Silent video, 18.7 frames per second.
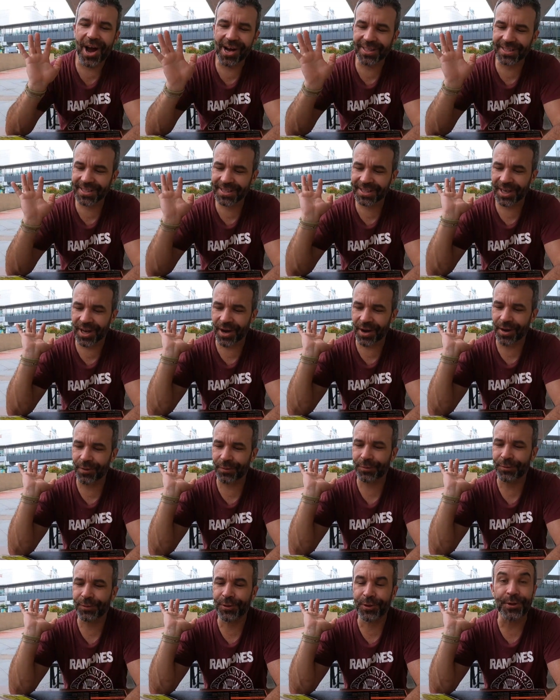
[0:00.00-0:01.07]
us a
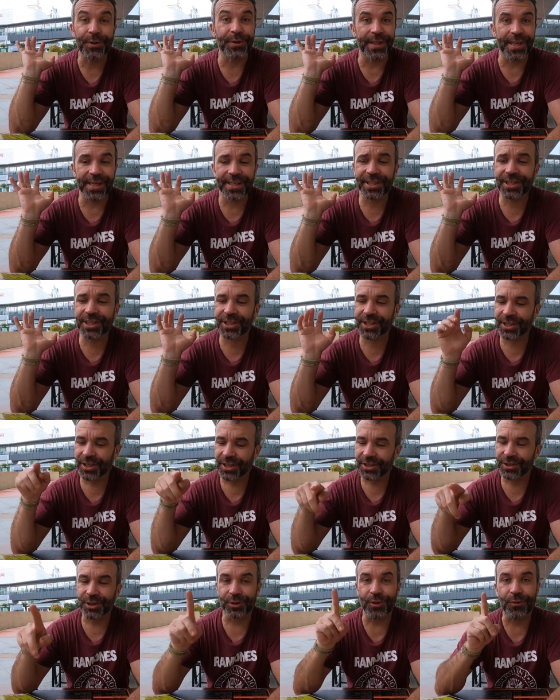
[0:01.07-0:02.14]
few dish.
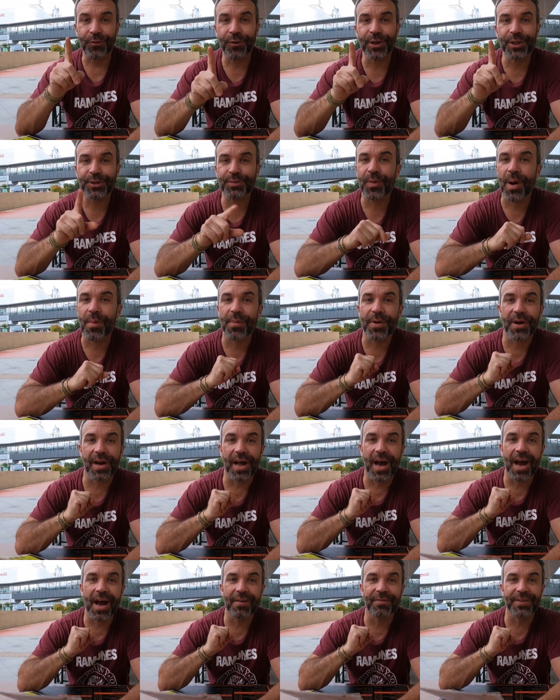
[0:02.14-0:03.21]
So the first one we're gonna
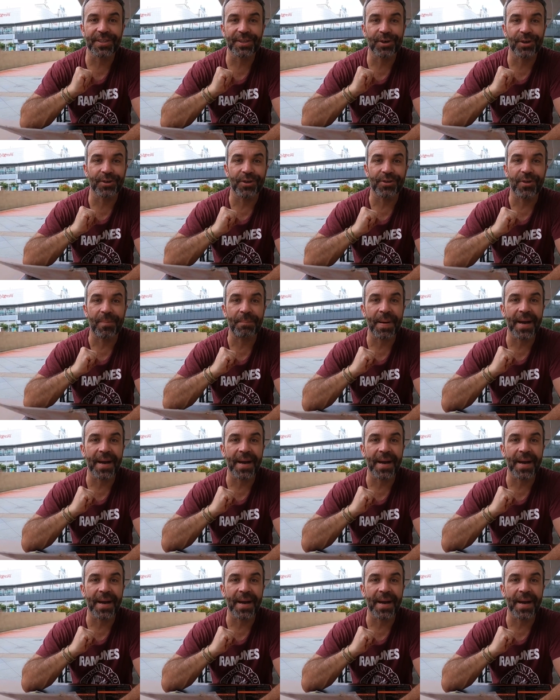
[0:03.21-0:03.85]
have is called the